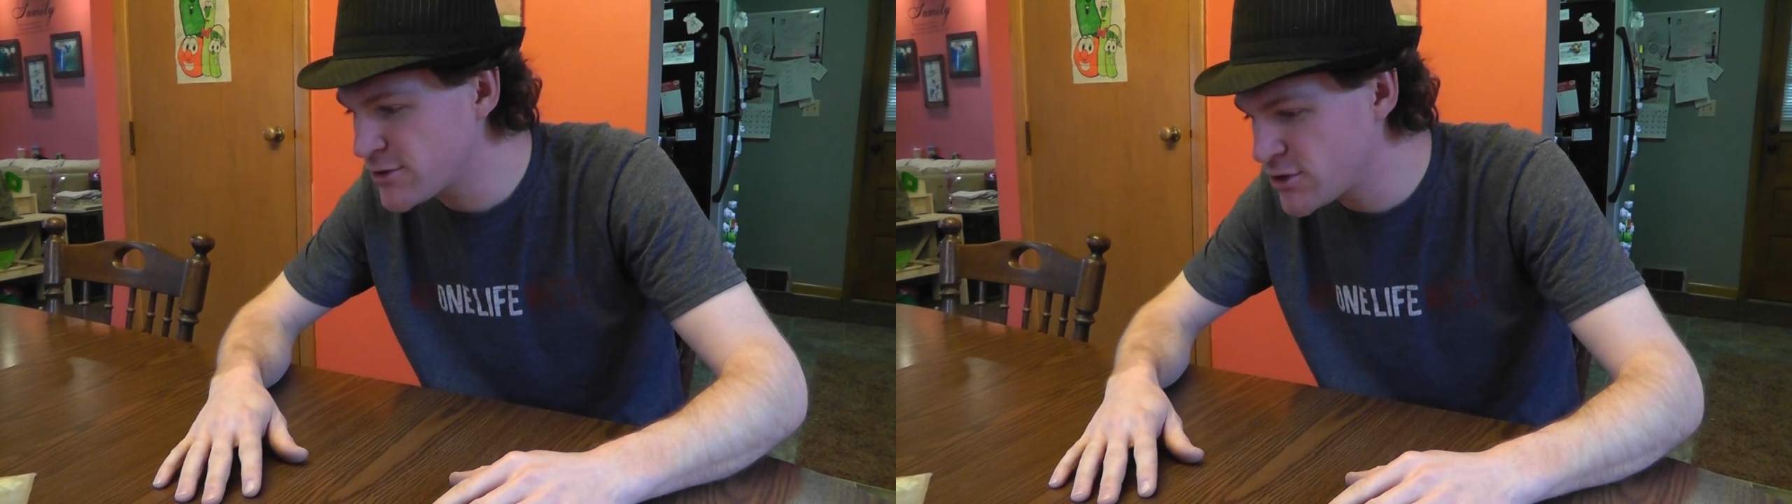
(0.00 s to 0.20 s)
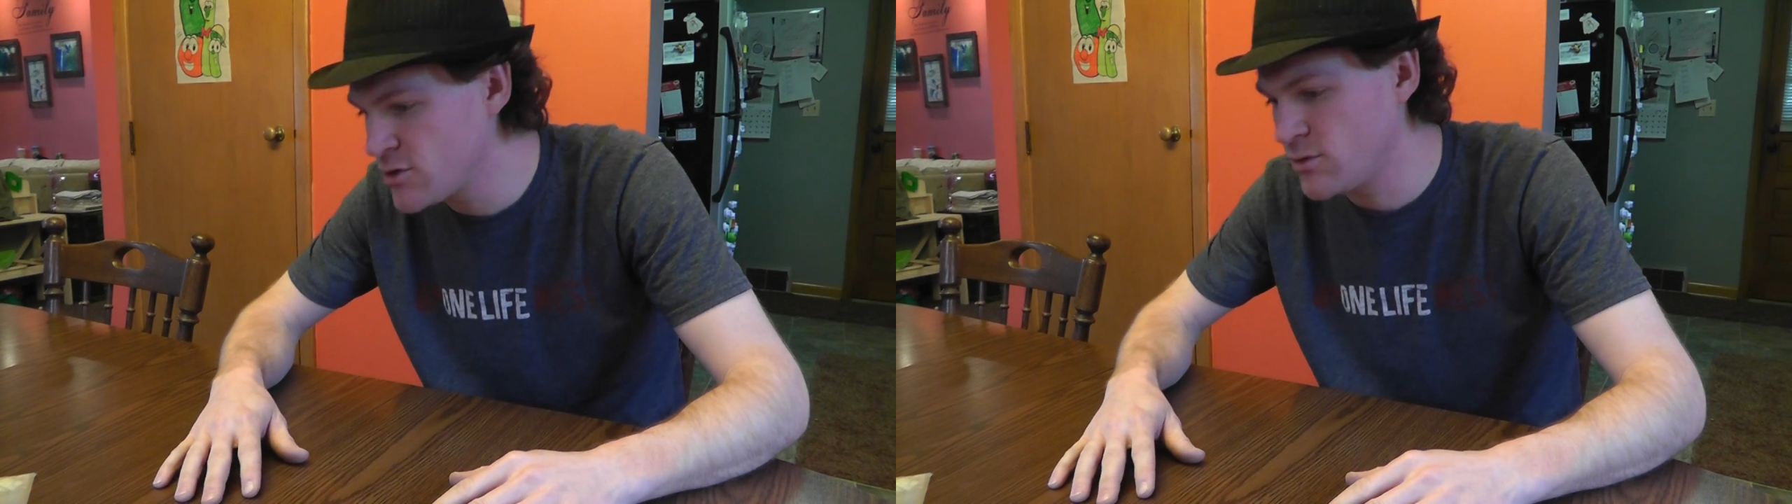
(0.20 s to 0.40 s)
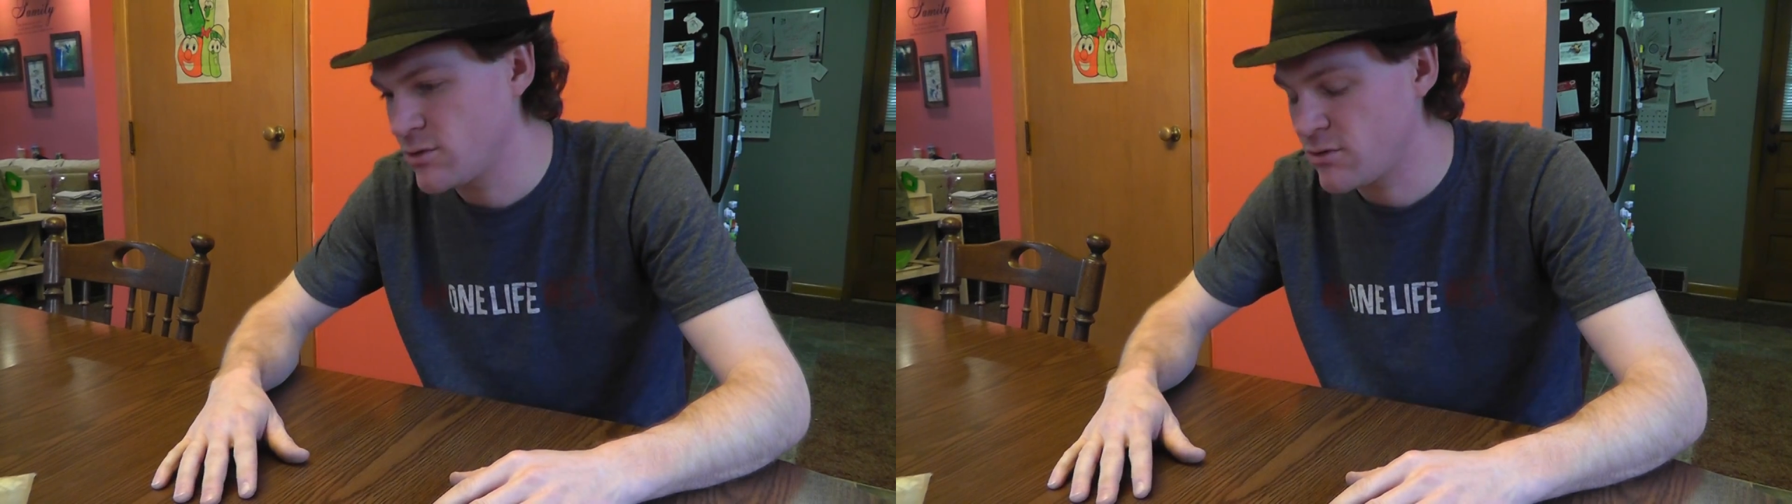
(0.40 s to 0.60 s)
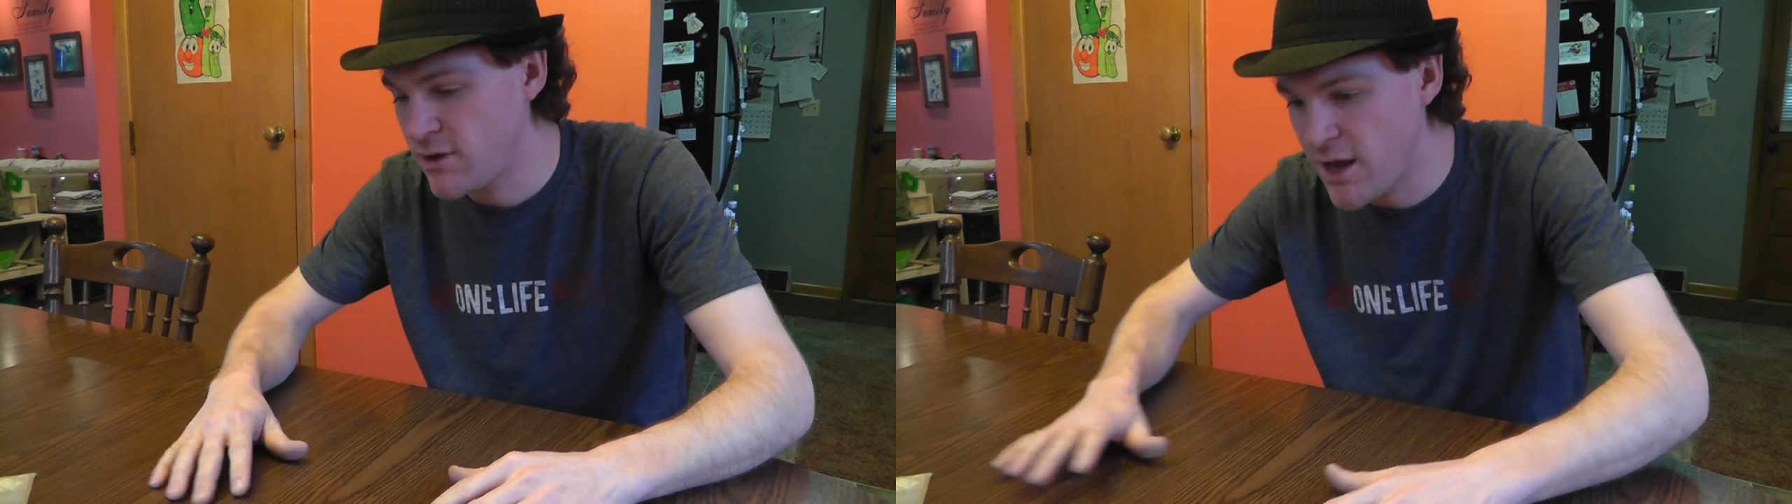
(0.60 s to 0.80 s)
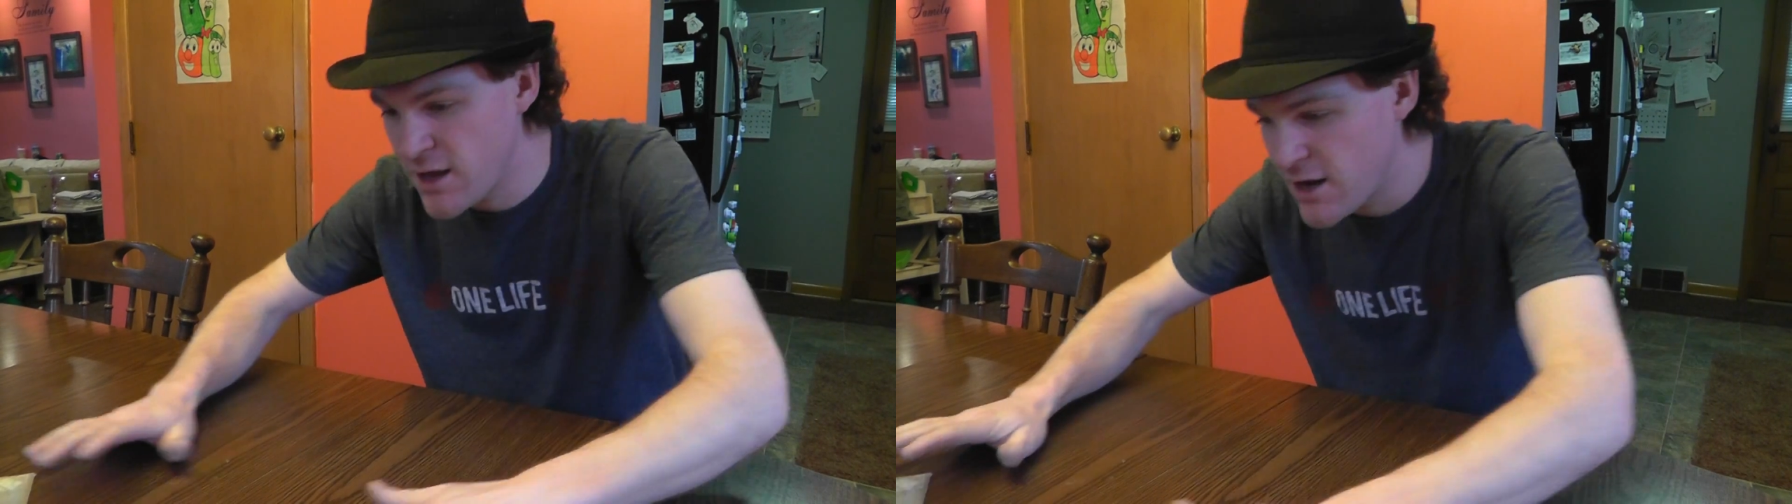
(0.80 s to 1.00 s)
two.
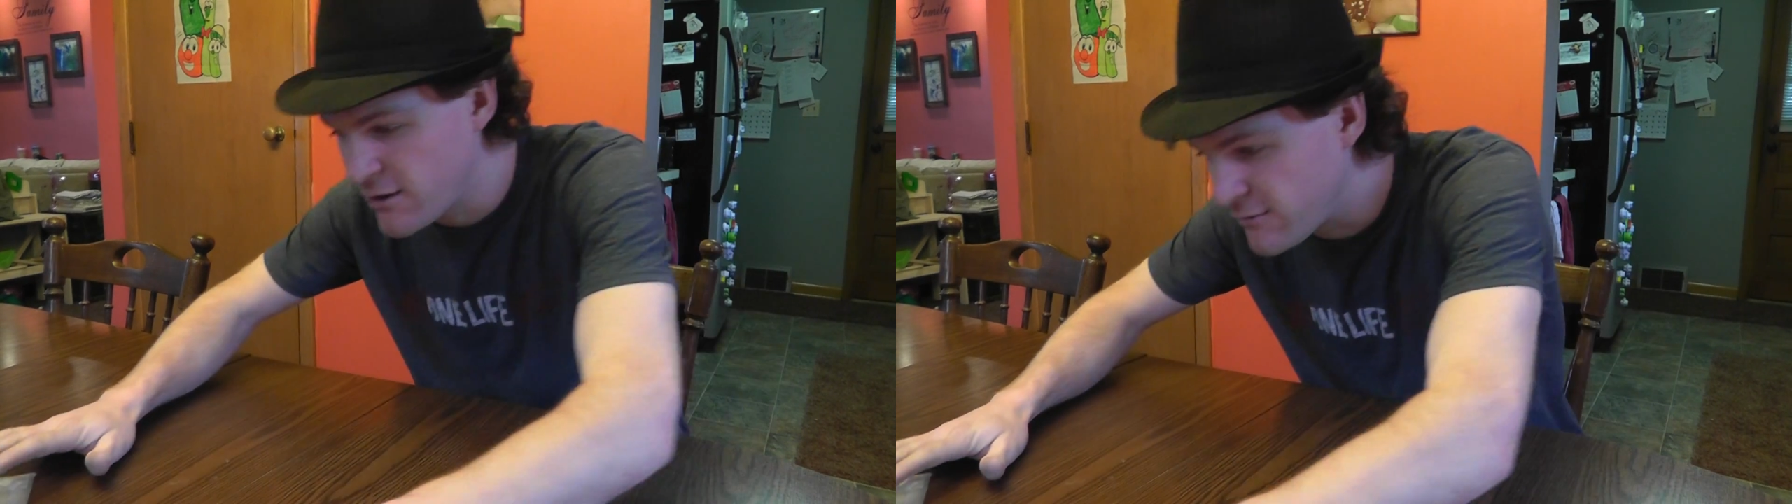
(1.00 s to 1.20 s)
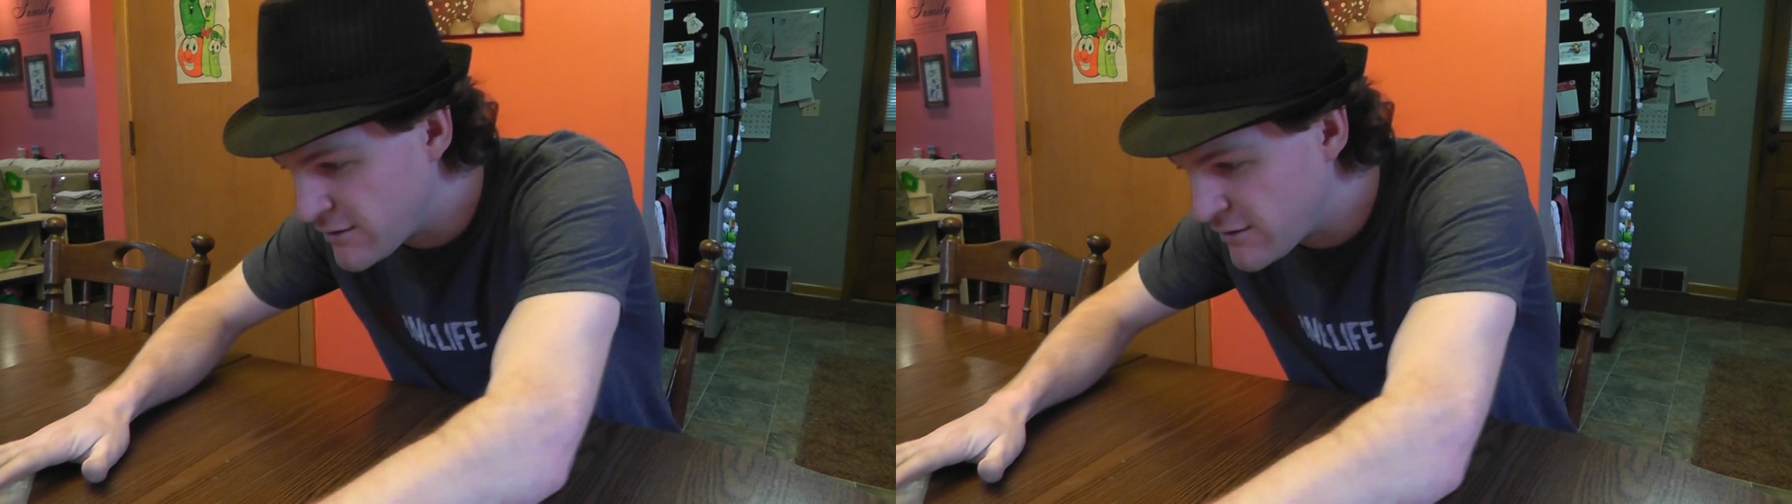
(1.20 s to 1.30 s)
Okay, and